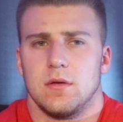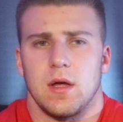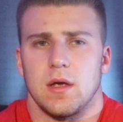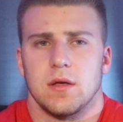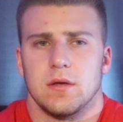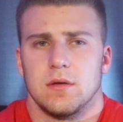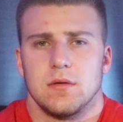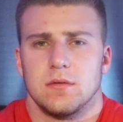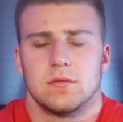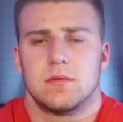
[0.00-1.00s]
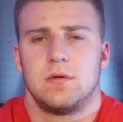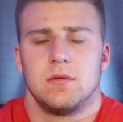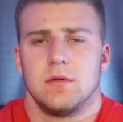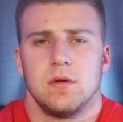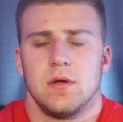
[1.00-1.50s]
Like,
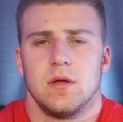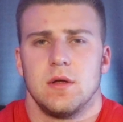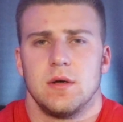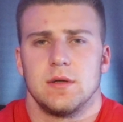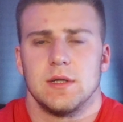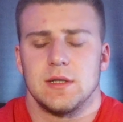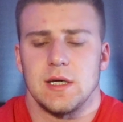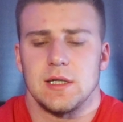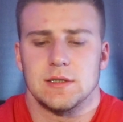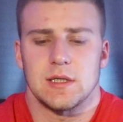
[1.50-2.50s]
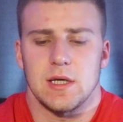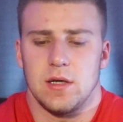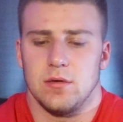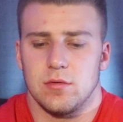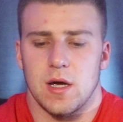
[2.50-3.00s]
the things that
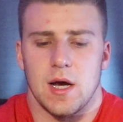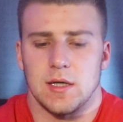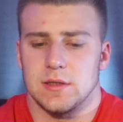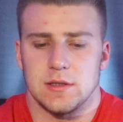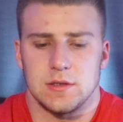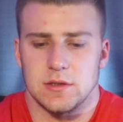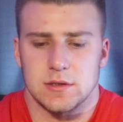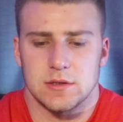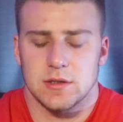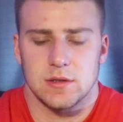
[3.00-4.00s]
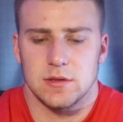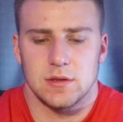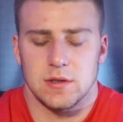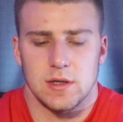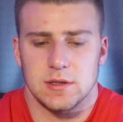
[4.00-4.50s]
they do, guys, it's just,
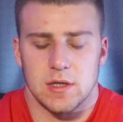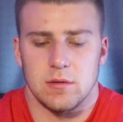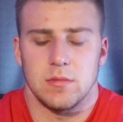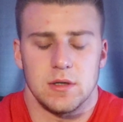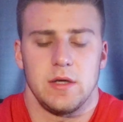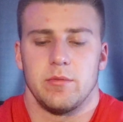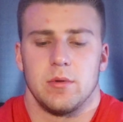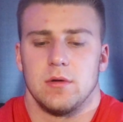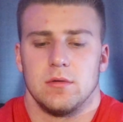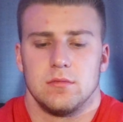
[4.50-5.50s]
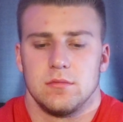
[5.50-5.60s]
it's unbelievable.